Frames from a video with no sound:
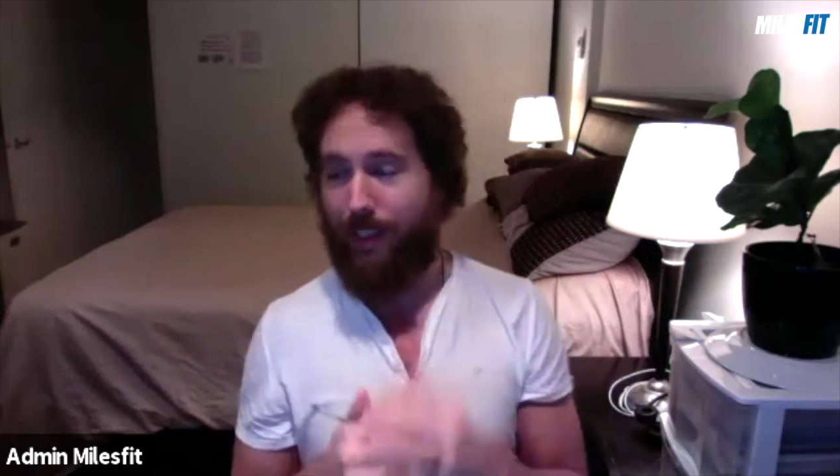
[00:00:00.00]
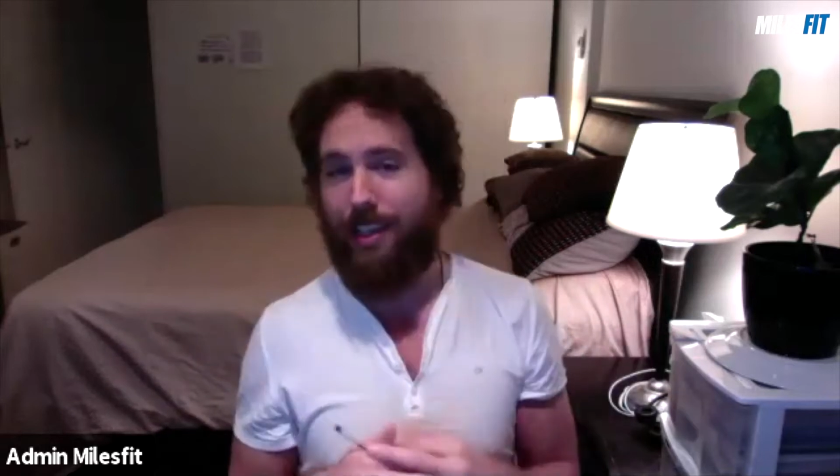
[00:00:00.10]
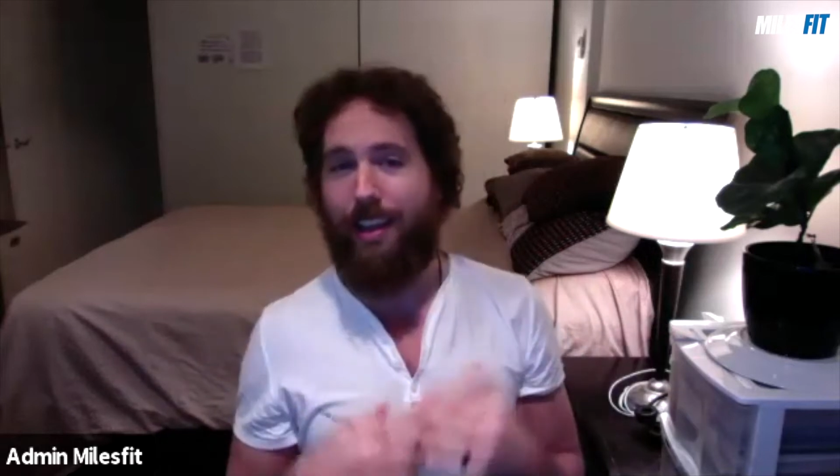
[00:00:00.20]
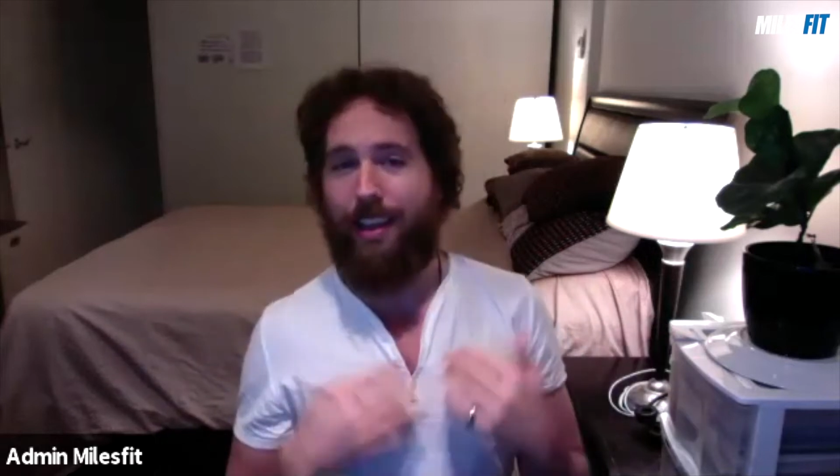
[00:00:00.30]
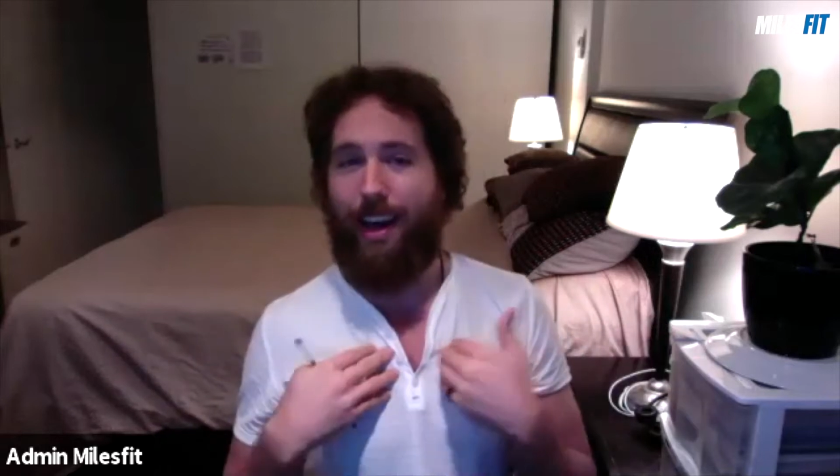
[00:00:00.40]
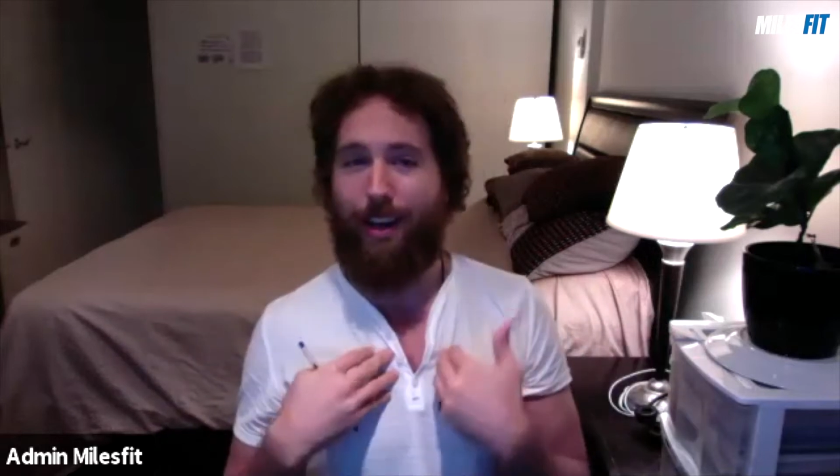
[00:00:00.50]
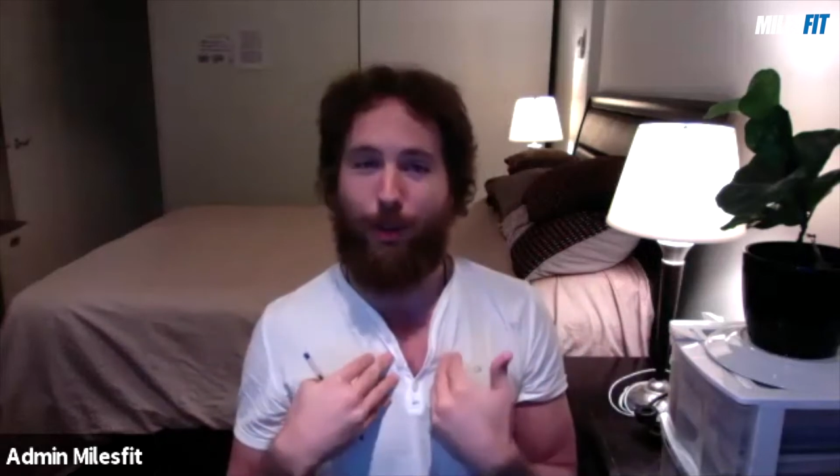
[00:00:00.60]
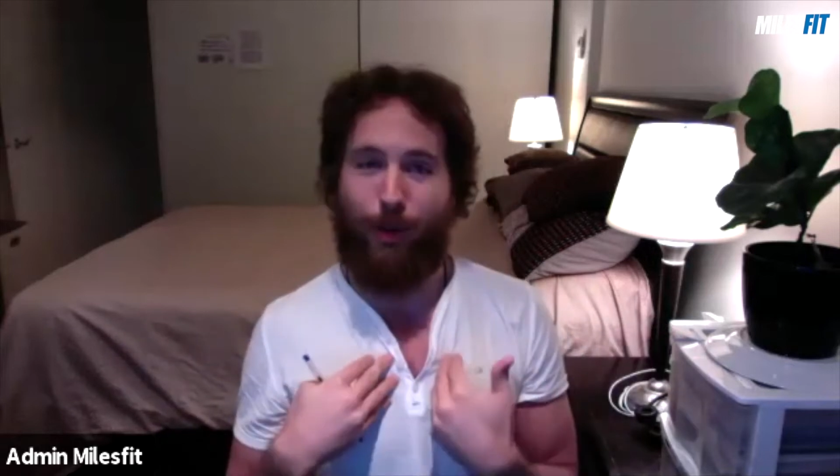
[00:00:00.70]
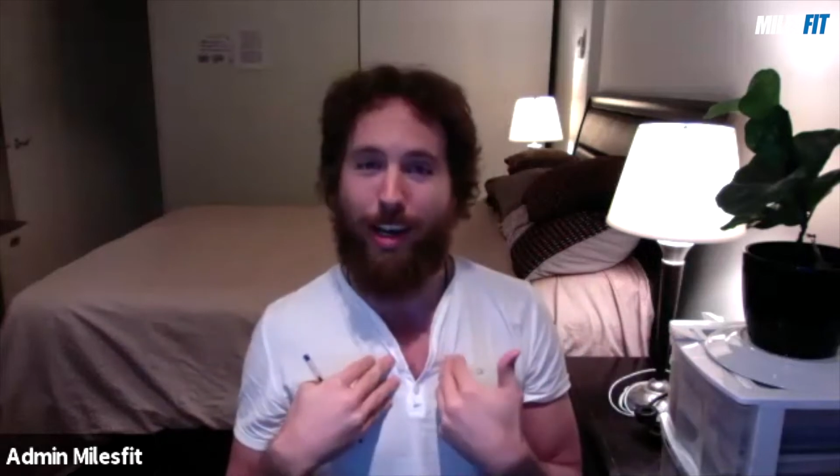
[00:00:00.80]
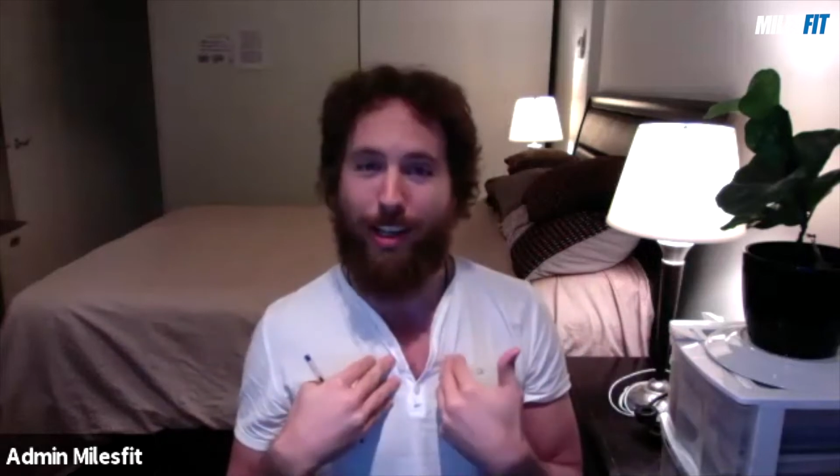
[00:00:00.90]
Having said
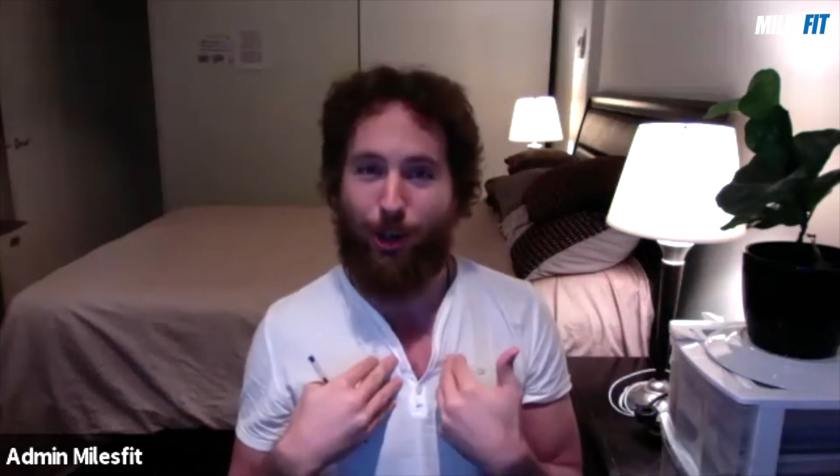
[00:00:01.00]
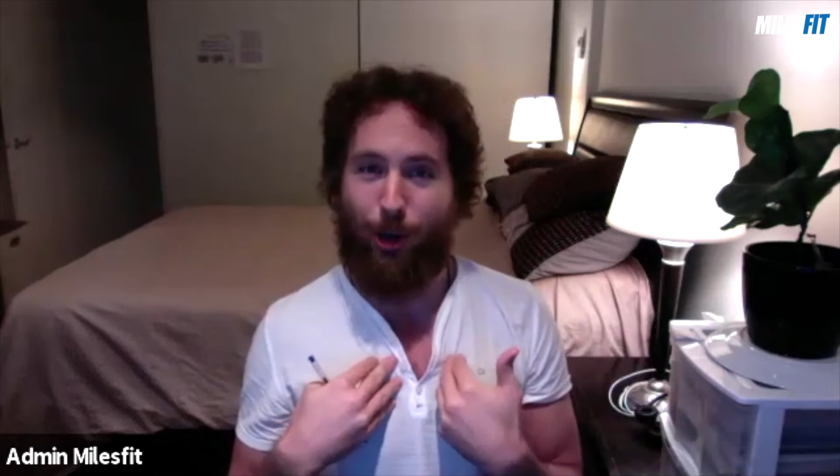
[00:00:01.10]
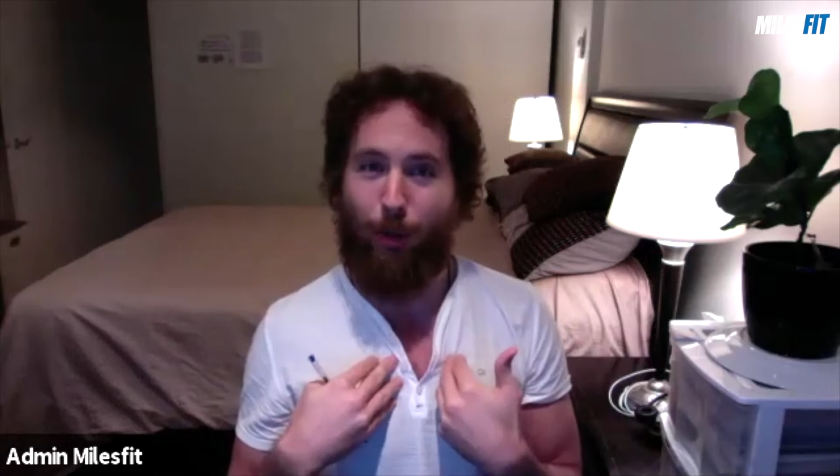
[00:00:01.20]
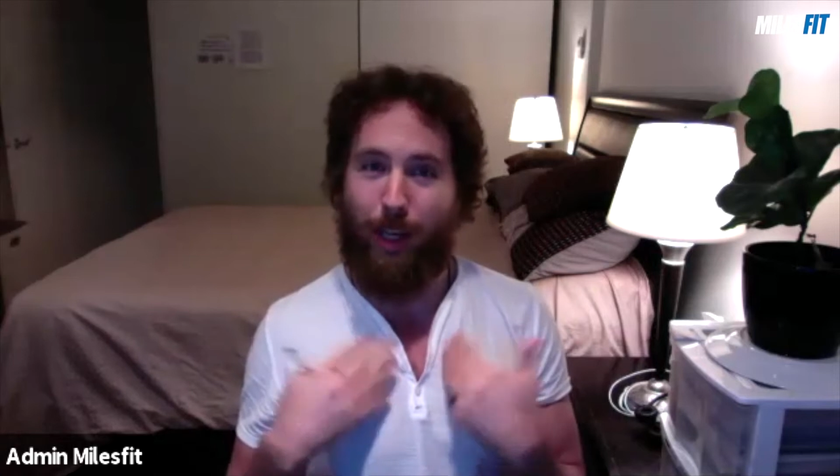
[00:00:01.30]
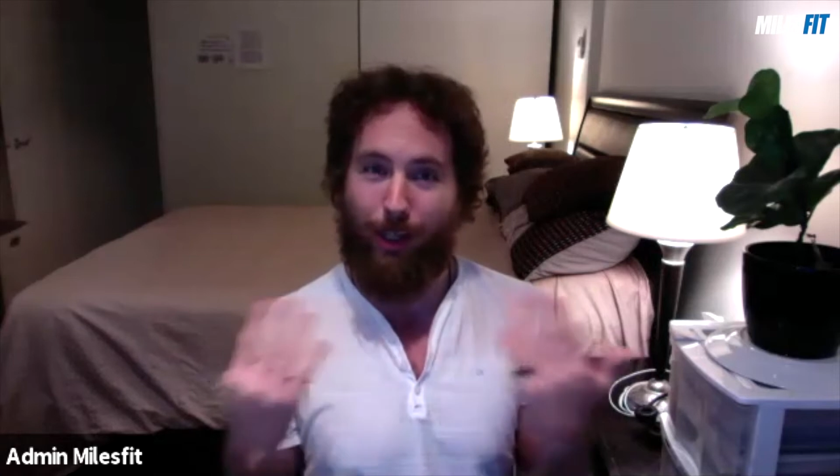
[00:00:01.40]
that, if you guys know